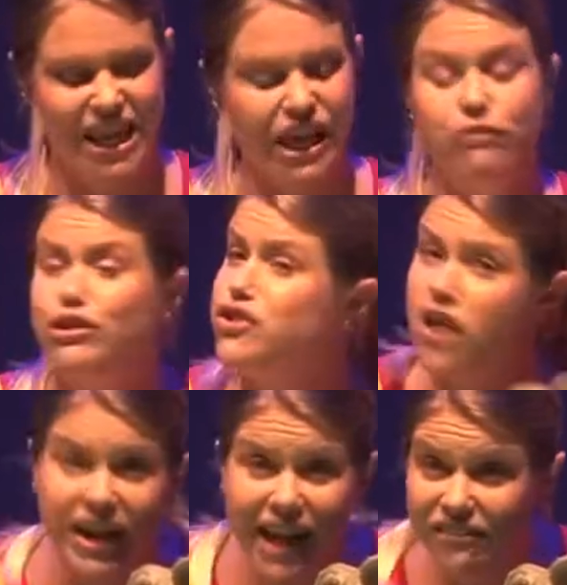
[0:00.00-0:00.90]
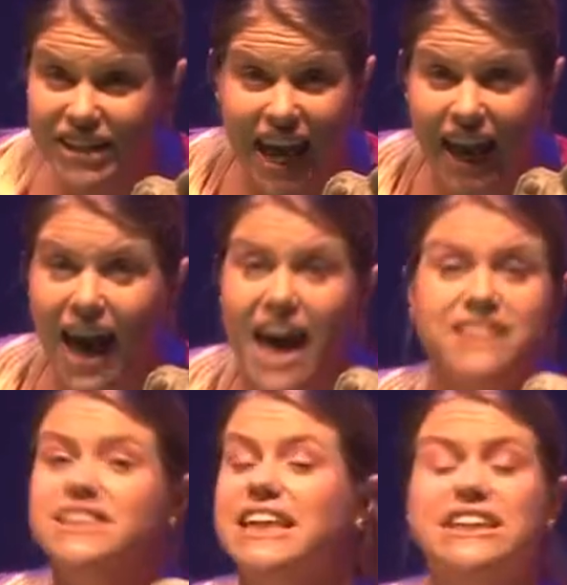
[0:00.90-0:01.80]
If you don't have an egg
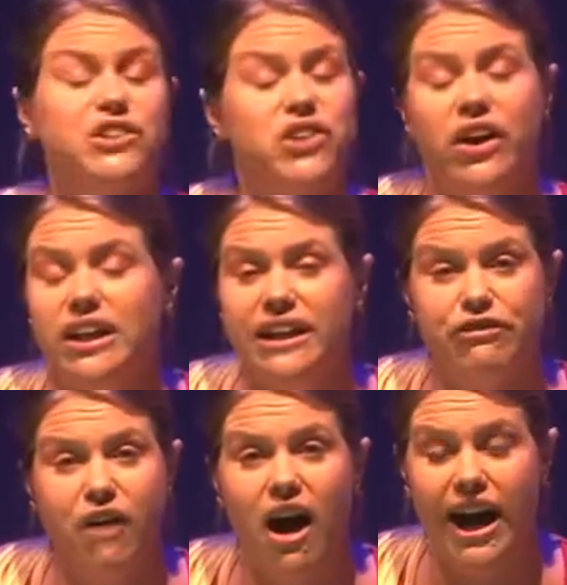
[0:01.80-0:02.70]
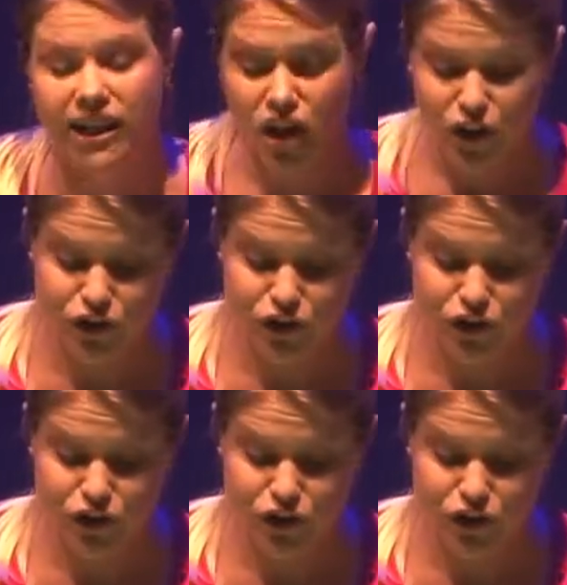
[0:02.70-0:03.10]
carton, it's totally fine